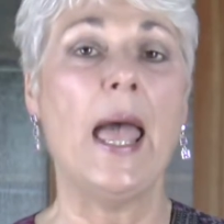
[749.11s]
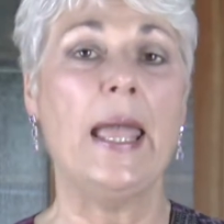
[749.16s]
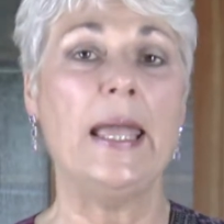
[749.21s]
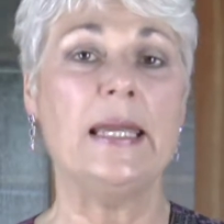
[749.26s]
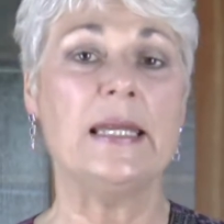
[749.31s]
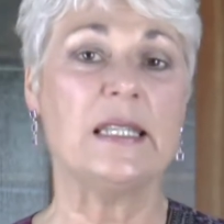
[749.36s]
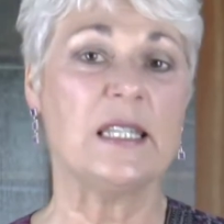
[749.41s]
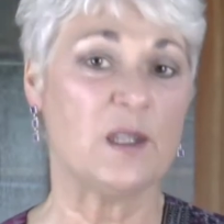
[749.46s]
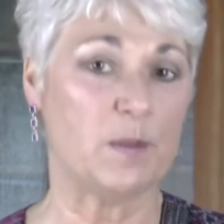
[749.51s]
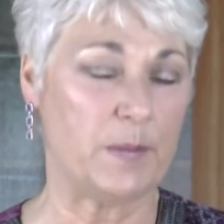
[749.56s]

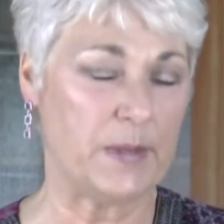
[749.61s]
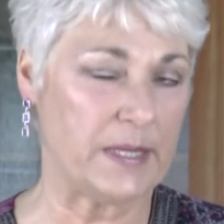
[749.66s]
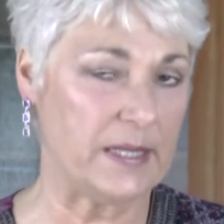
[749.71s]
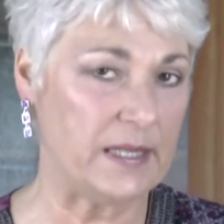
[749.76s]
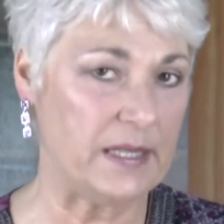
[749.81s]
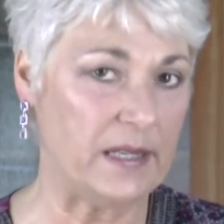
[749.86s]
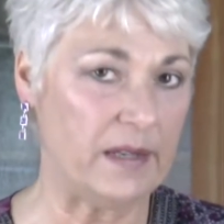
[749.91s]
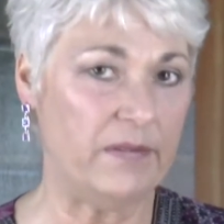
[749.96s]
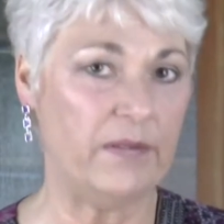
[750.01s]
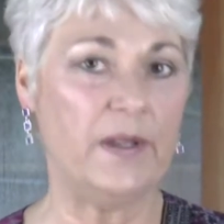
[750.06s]
is
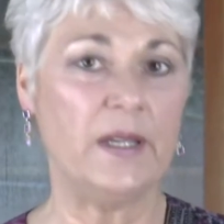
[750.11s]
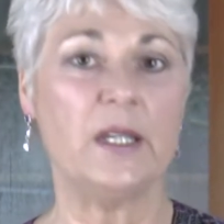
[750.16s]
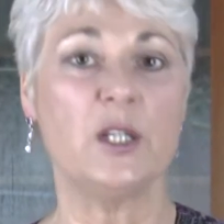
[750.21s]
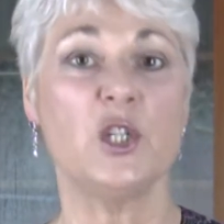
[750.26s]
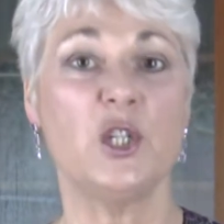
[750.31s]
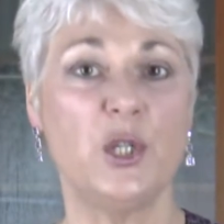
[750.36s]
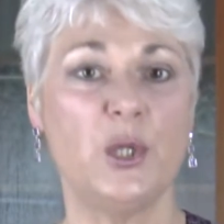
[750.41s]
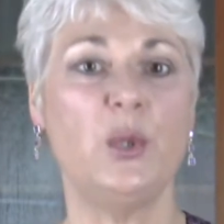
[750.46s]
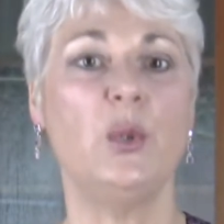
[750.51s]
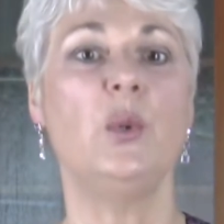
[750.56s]

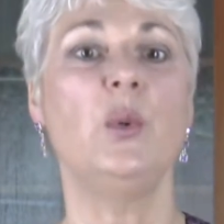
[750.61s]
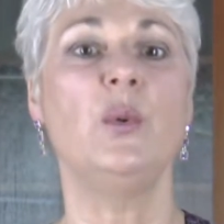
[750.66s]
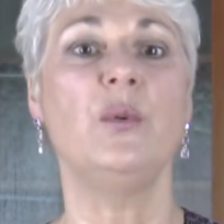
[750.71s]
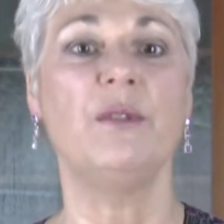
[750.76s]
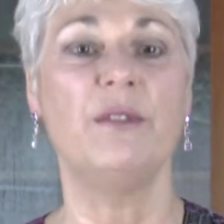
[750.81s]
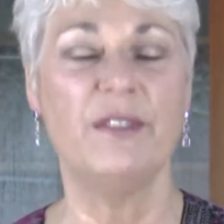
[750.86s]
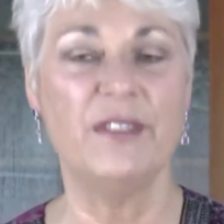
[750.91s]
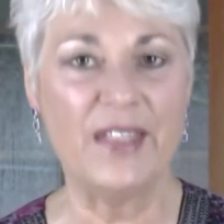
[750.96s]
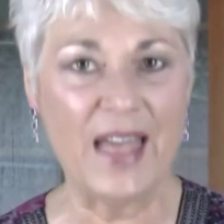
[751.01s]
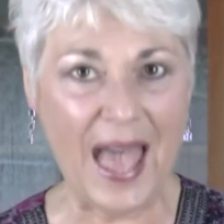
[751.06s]
specific to
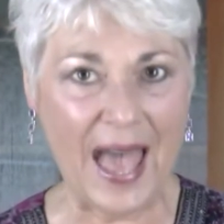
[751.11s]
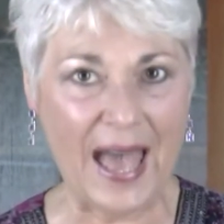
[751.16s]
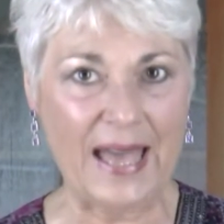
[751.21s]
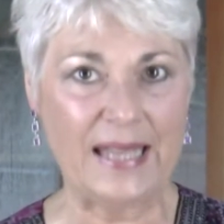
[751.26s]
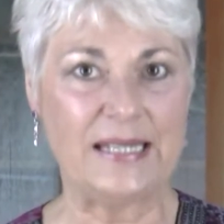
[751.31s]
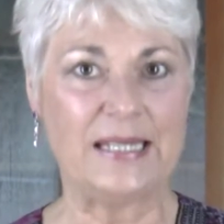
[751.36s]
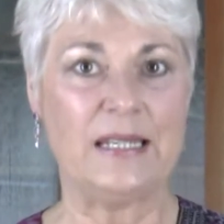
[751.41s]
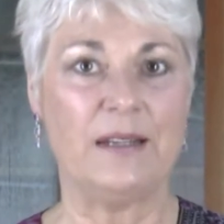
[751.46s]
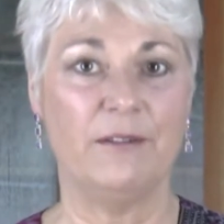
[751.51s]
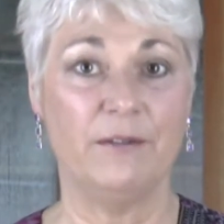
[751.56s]

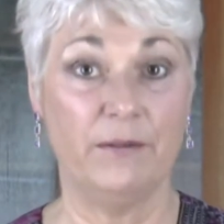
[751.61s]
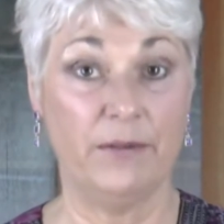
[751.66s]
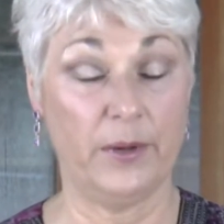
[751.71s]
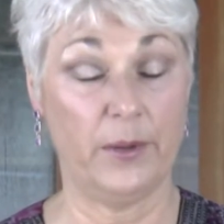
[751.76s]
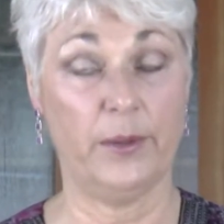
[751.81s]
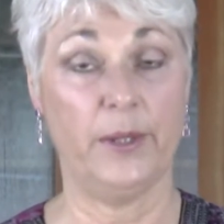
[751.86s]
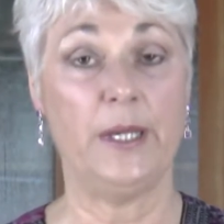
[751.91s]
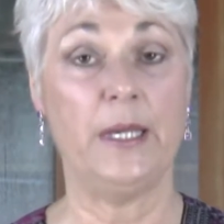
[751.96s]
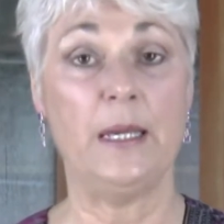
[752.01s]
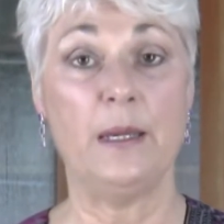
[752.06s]
that
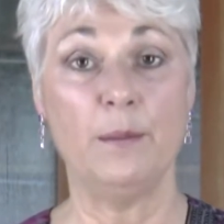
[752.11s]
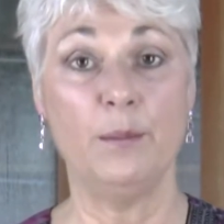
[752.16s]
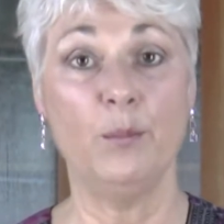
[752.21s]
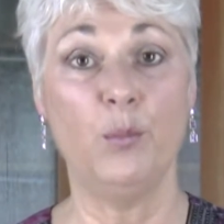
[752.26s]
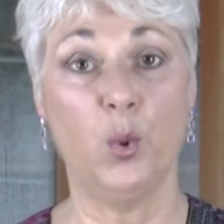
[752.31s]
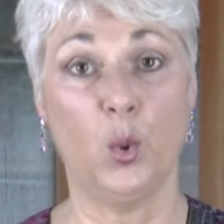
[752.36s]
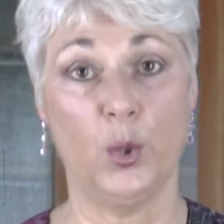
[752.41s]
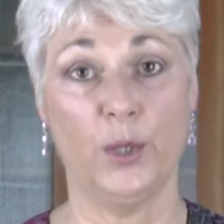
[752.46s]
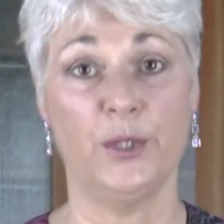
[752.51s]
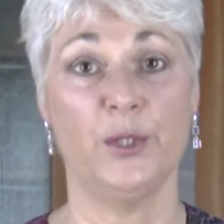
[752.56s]
very
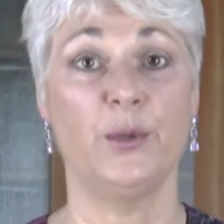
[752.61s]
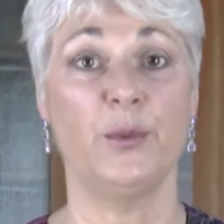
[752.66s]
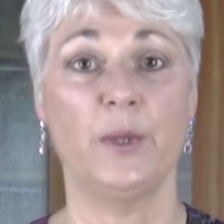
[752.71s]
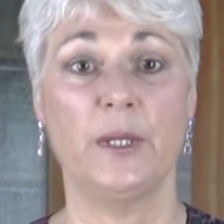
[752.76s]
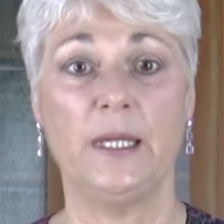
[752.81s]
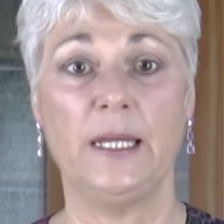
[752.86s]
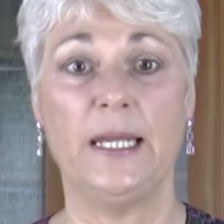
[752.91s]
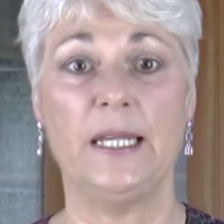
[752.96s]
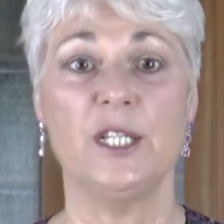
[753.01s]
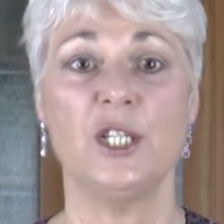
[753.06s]
important
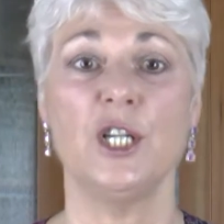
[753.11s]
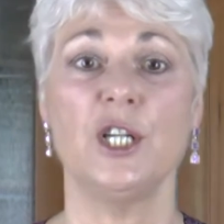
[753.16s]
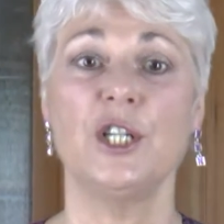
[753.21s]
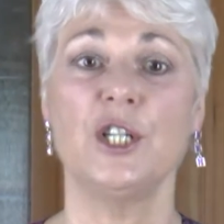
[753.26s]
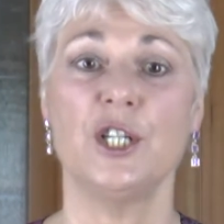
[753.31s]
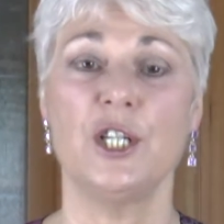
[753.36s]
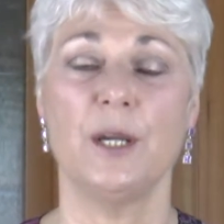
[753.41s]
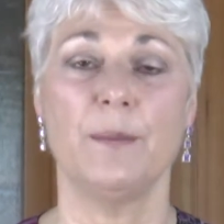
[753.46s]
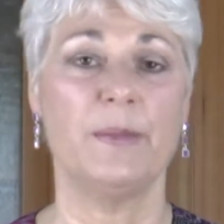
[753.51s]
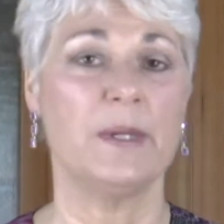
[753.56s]

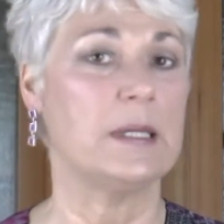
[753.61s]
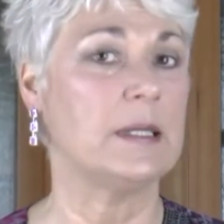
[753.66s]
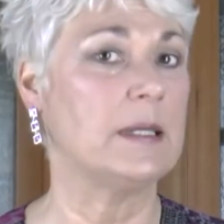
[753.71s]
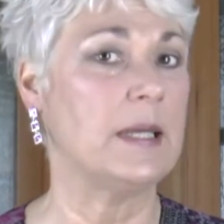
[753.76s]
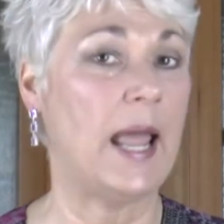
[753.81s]
relationship.